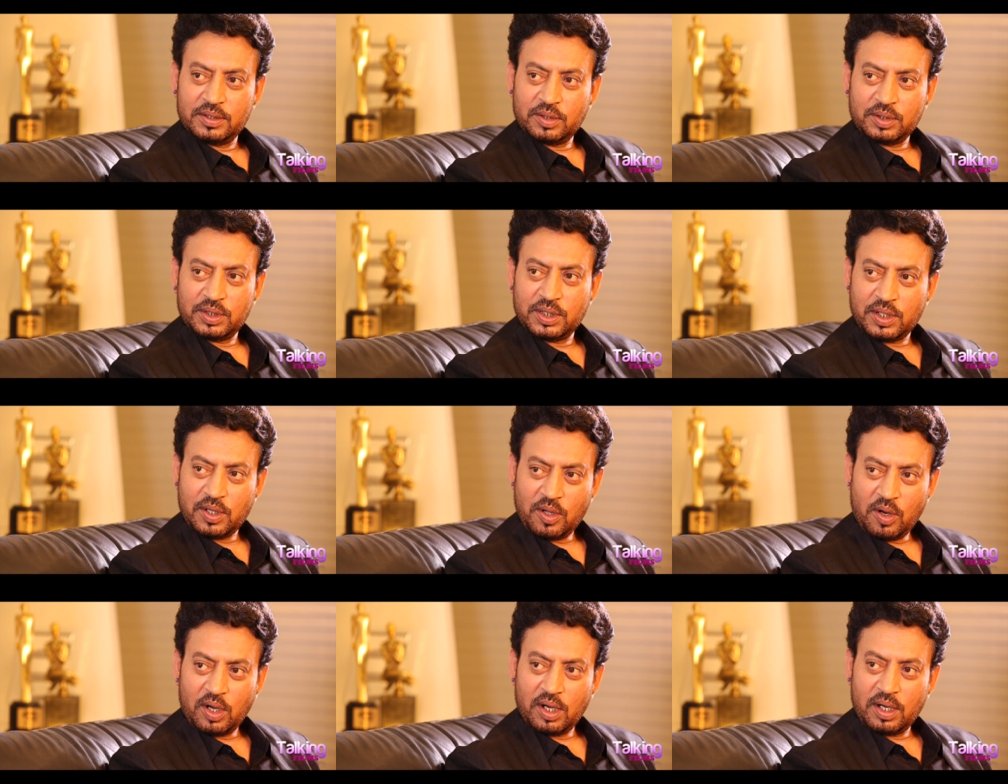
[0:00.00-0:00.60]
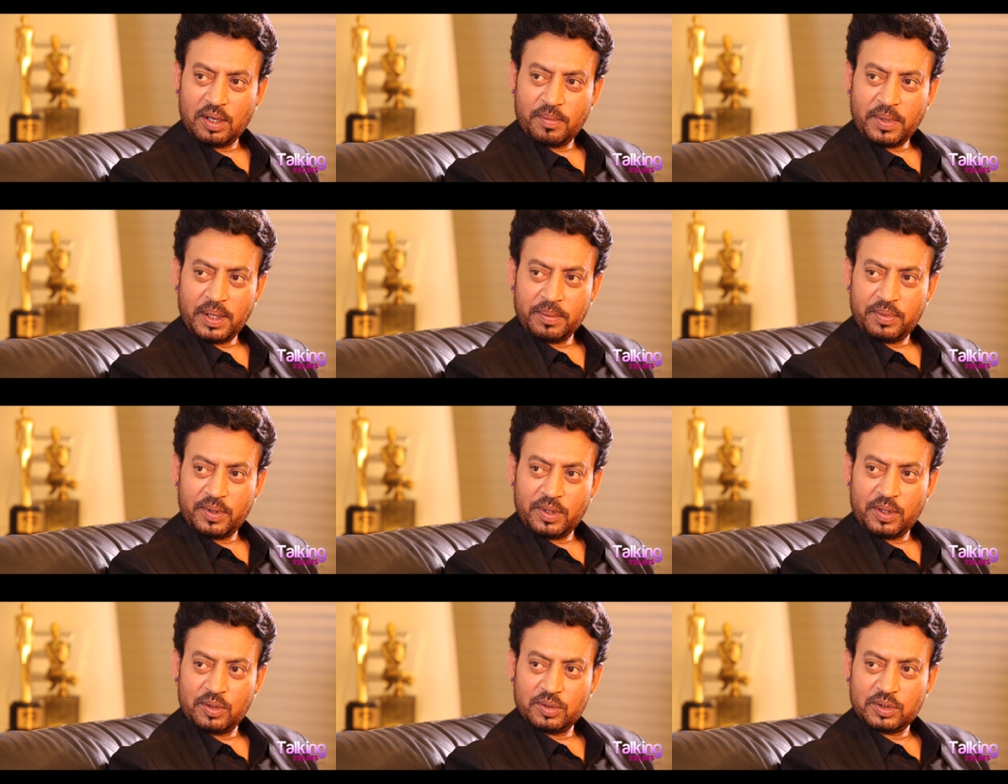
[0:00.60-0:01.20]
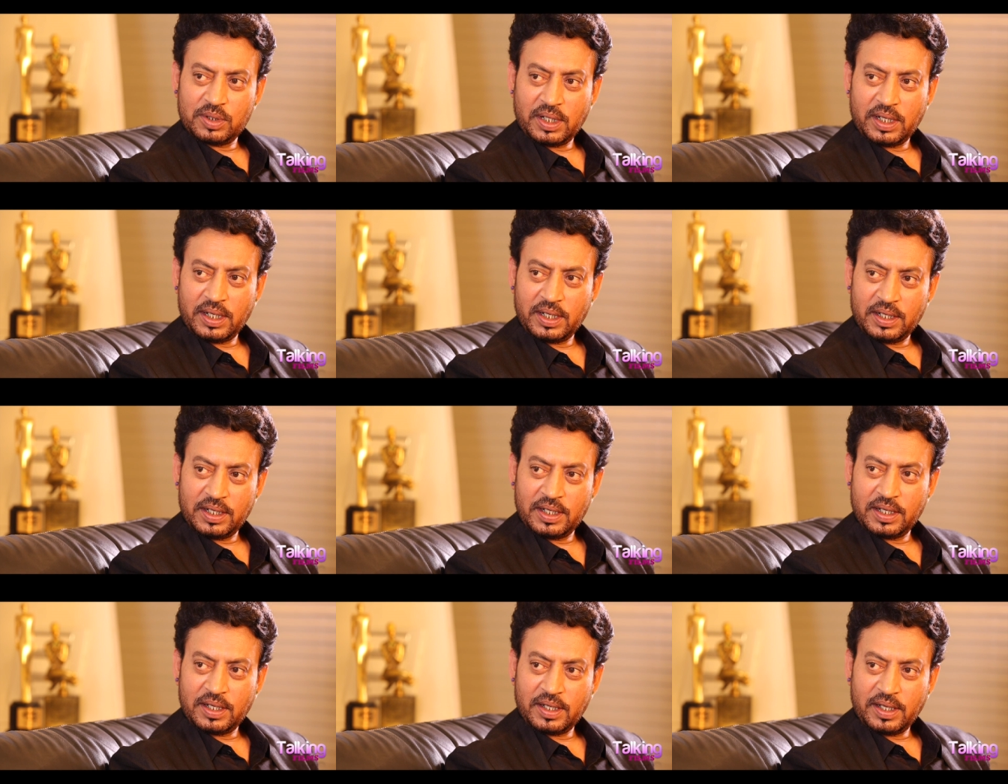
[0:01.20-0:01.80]
So she called my producer,
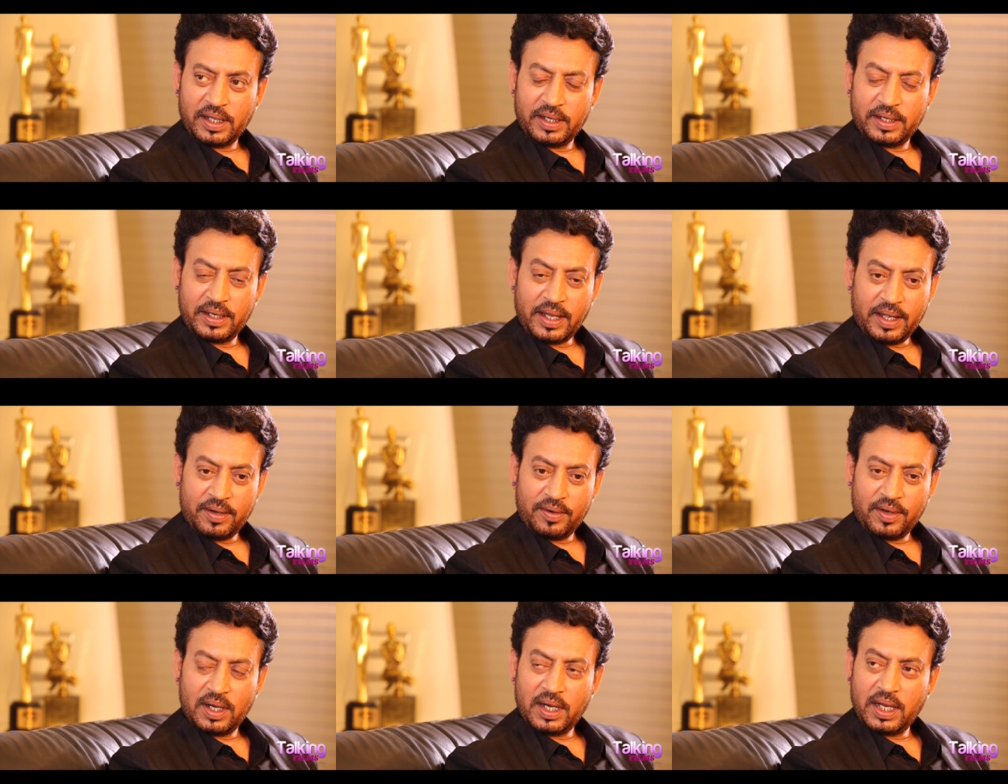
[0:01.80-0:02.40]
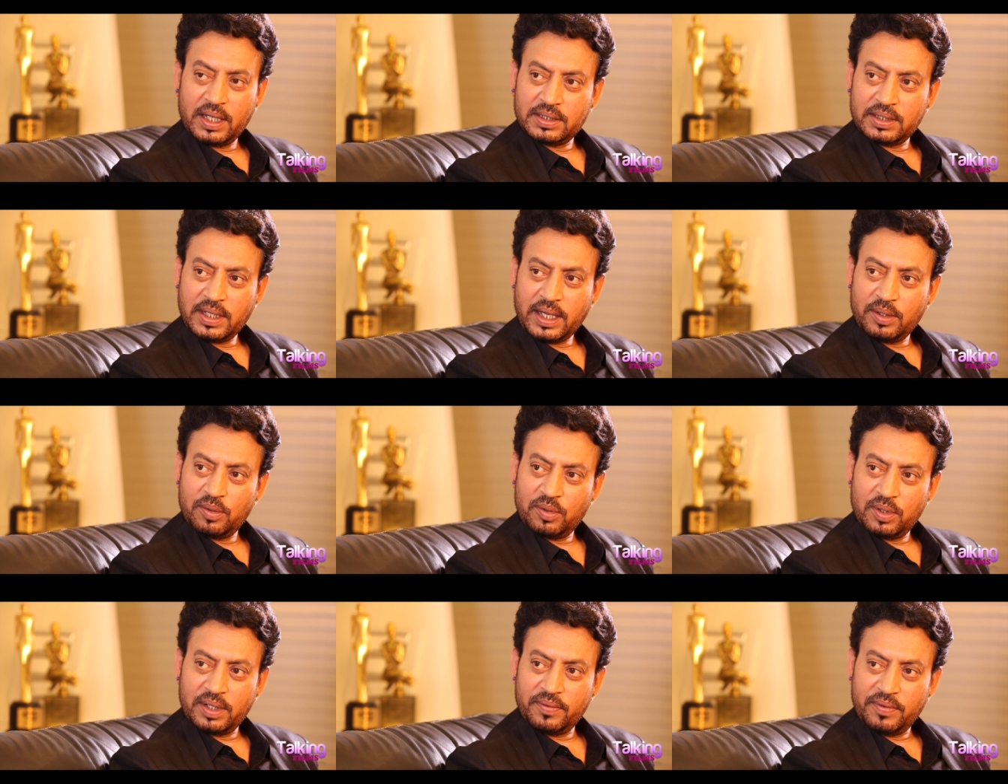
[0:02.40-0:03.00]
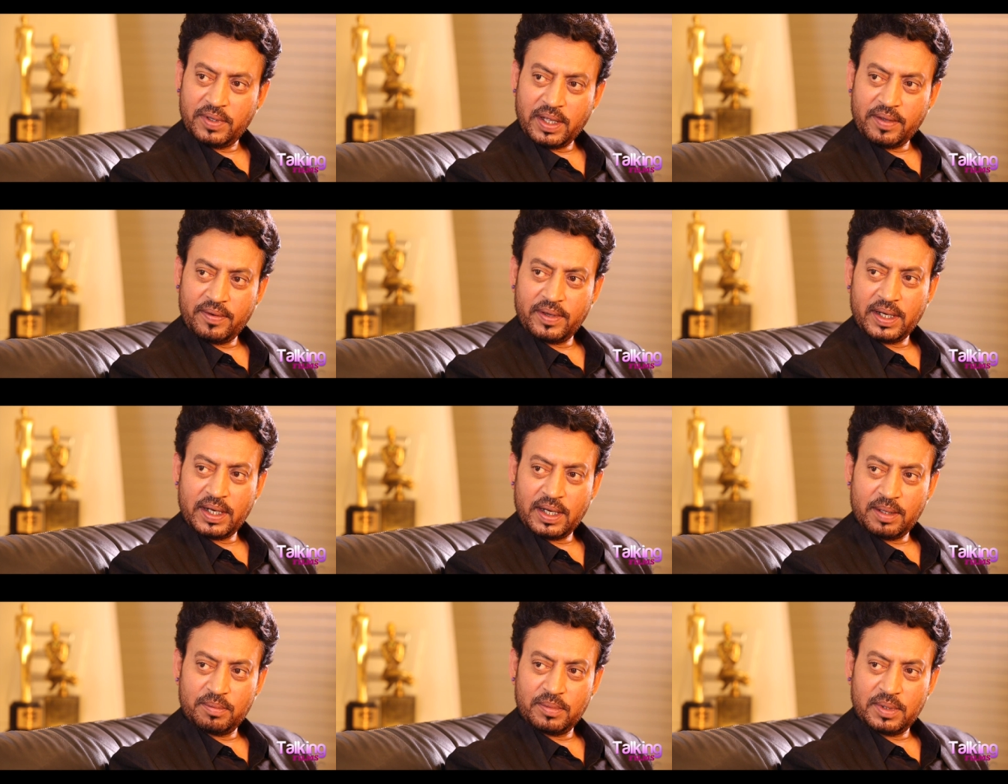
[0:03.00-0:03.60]
and I realized I don't even have
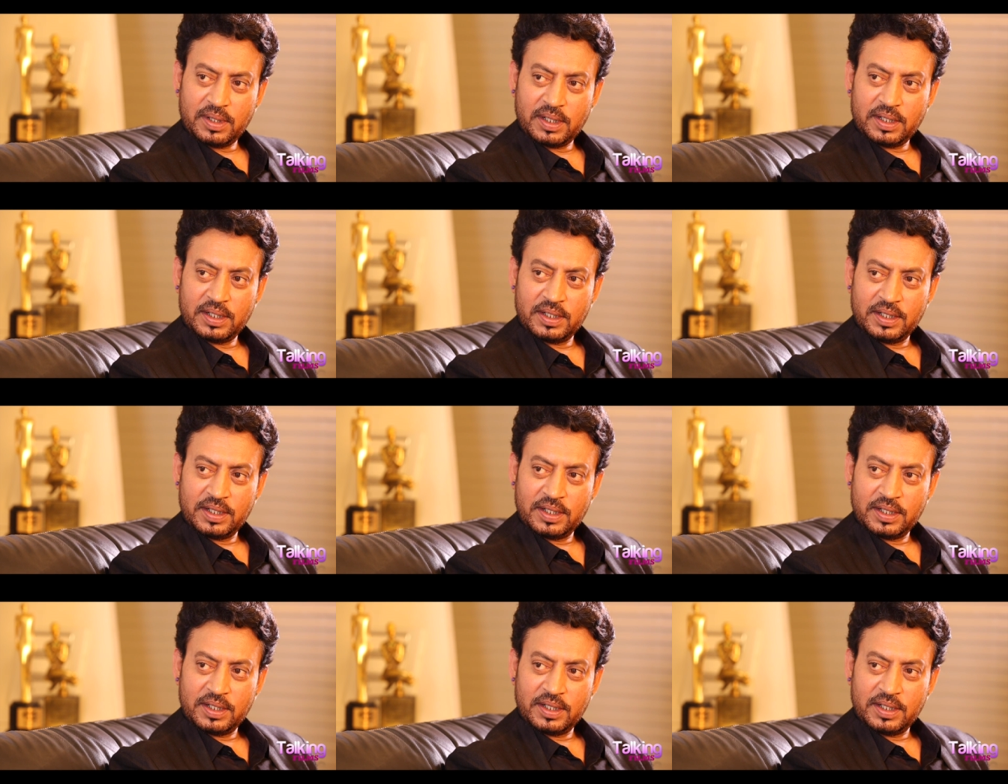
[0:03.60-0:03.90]
her number.